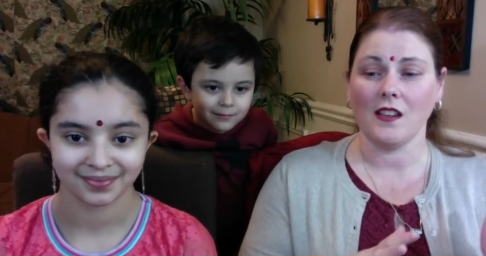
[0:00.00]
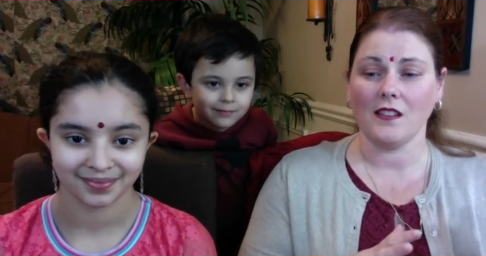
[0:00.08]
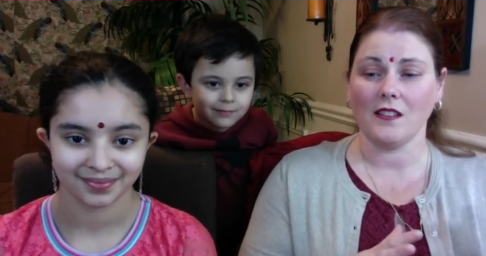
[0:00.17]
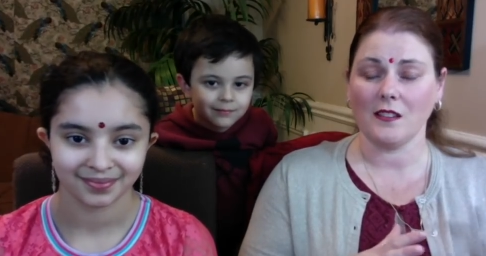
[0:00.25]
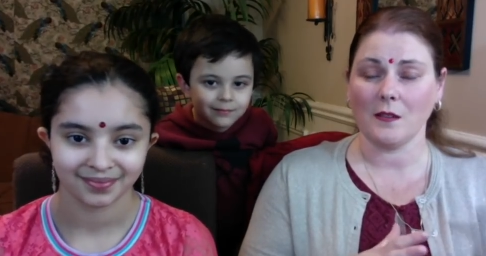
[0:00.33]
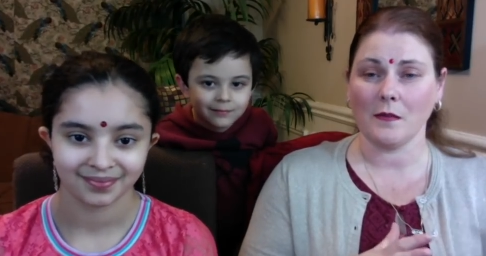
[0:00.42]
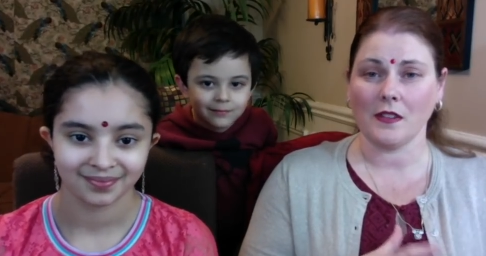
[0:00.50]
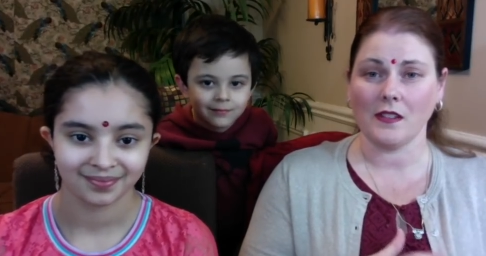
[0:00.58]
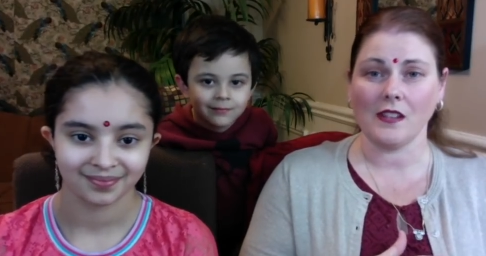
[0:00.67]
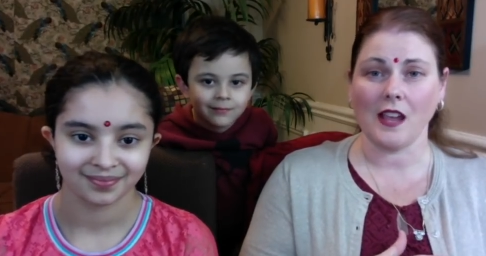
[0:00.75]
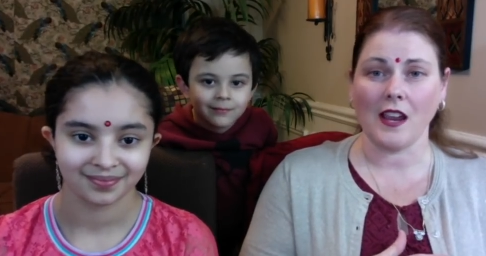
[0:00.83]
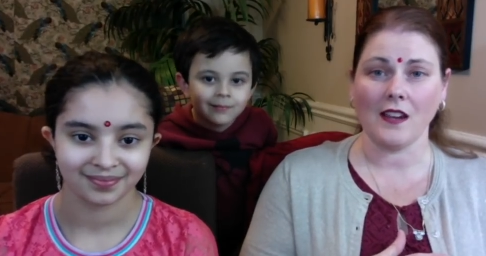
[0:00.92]
Speaker 1: some of the
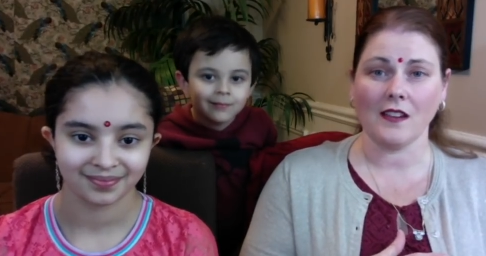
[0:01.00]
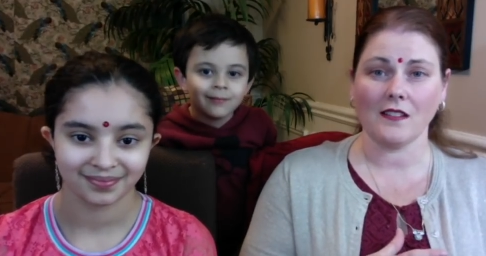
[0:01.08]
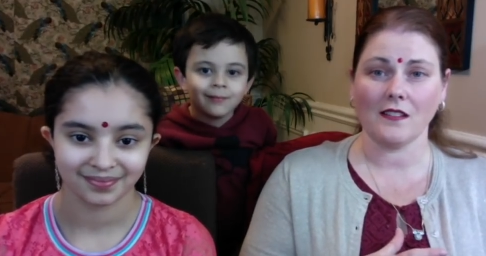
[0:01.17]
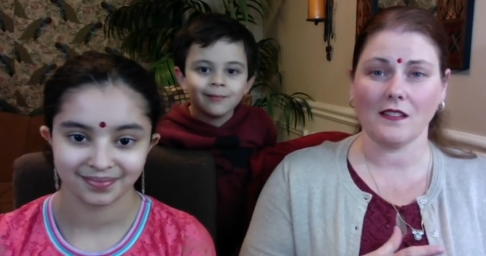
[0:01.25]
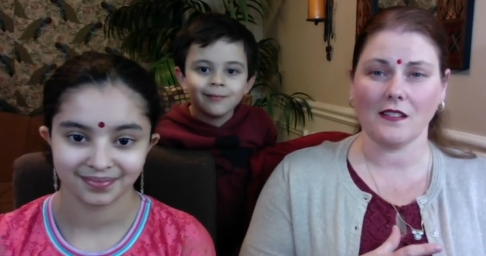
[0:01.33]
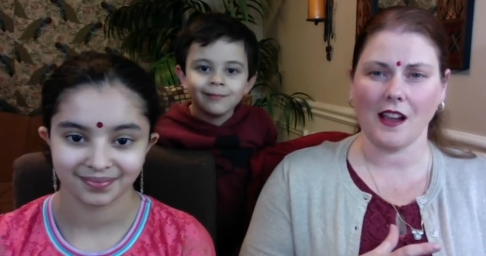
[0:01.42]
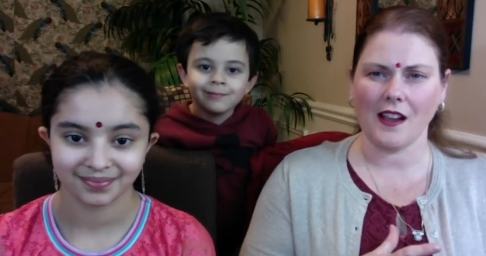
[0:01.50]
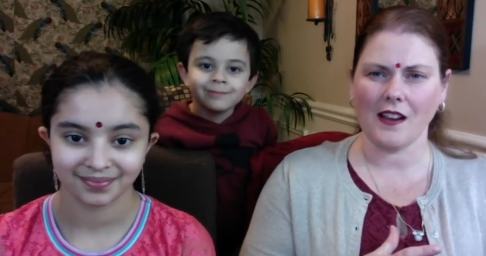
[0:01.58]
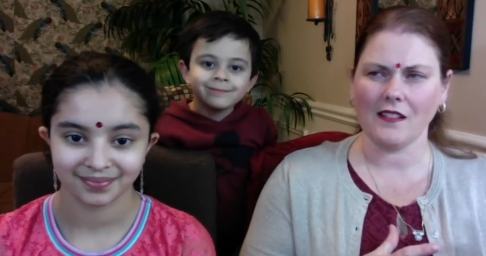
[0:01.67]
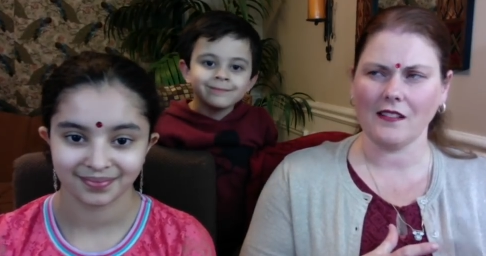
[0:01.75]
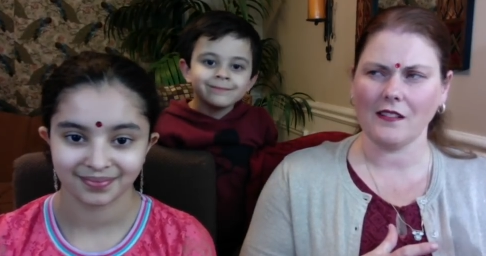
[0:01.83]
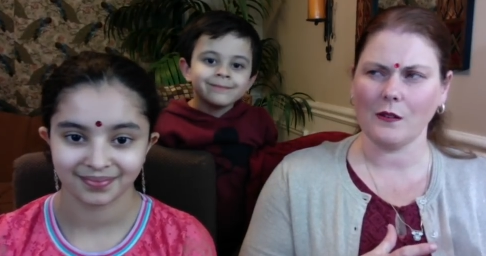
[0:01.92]
tank kind,
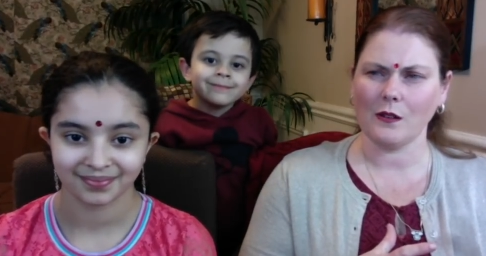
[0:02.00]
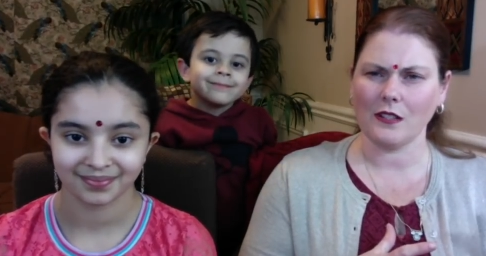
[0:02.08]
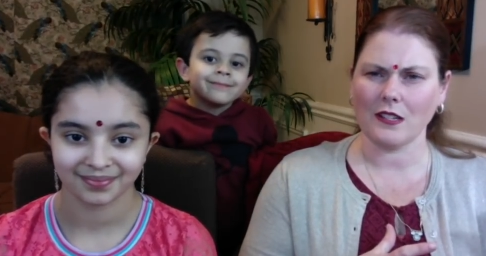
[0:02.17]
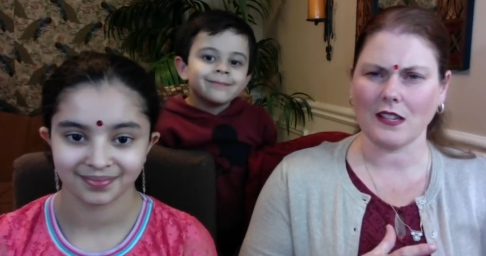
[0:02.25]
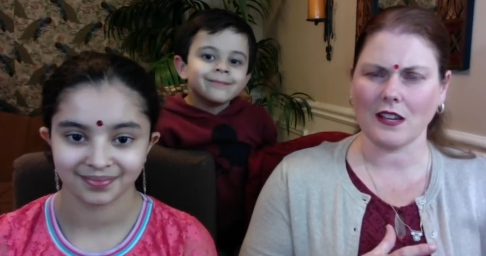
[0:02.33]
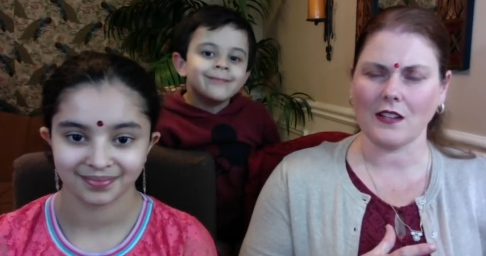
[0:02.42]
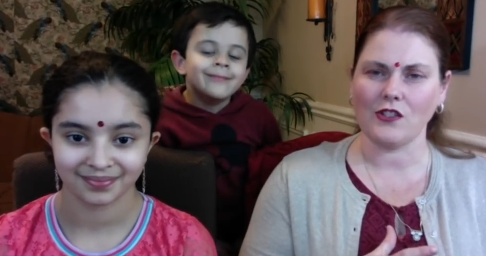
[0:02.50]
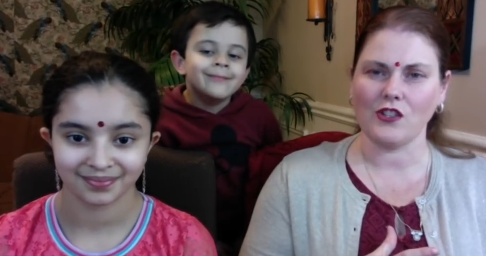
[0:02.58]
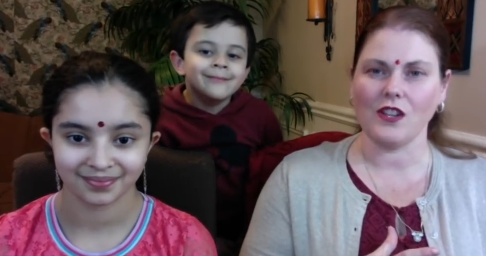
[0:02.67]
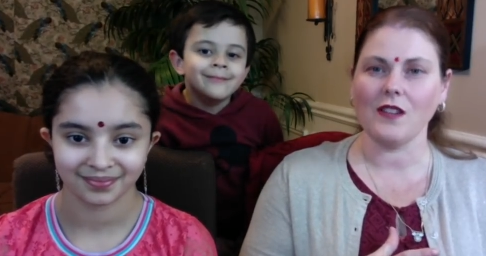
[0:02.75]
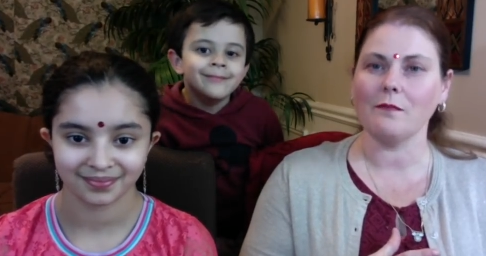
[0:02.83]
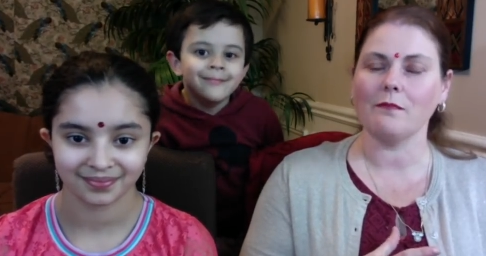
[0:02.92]
well, there's like a
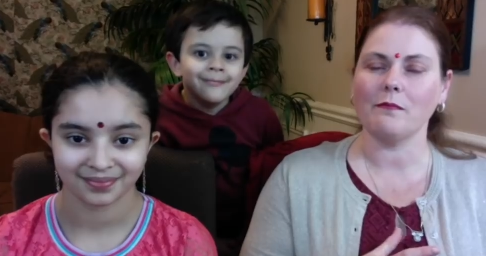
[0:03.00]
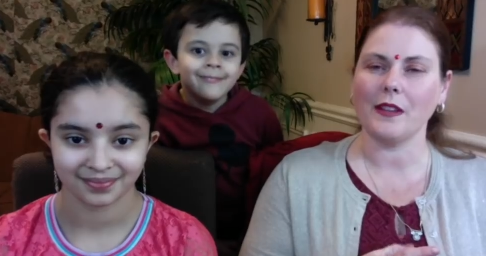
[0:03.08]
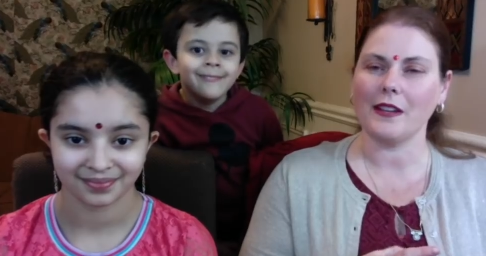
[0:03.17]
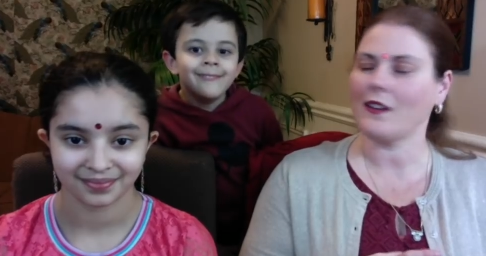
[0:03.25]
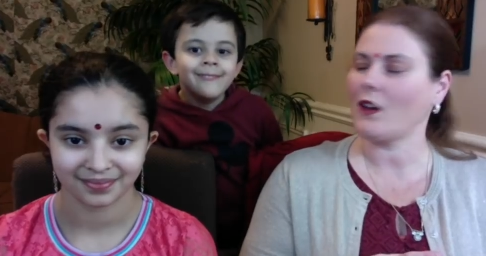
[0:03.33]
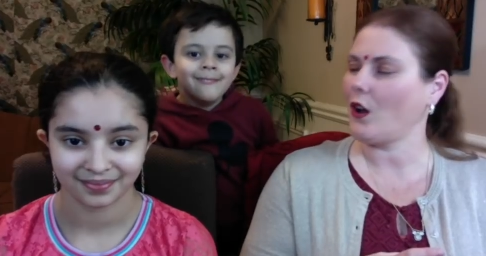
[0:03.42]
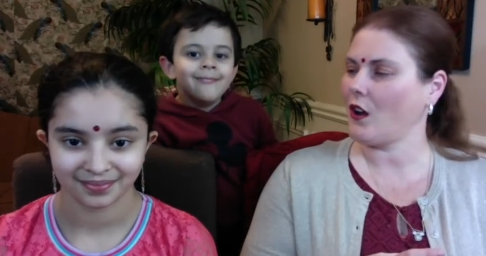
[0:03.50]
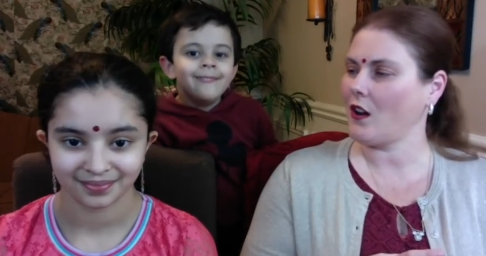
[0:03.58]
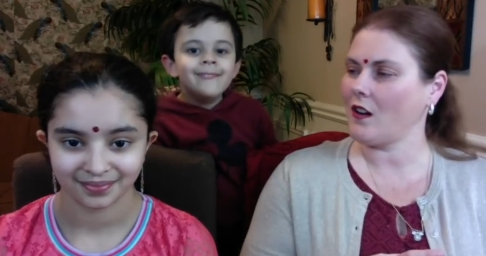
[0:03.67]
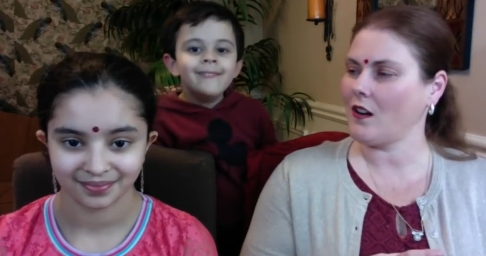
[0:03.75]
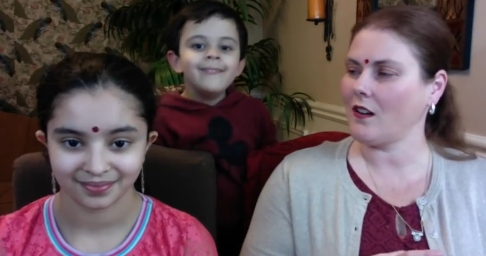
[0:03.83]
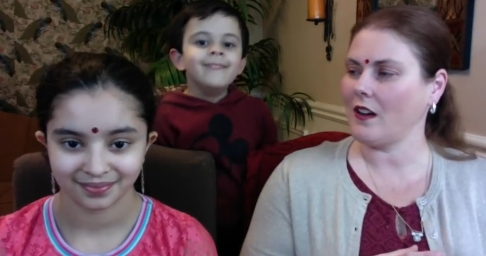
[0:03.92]
jeep like car,